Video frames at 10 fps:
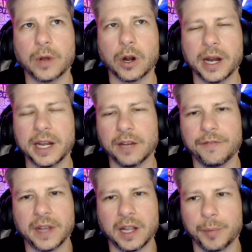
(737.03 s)
are any
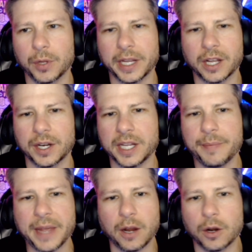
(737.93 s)
available like on
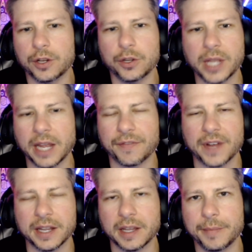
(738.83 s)
eBay, or you can't
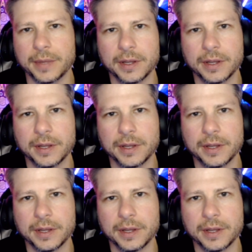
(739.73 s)
find them?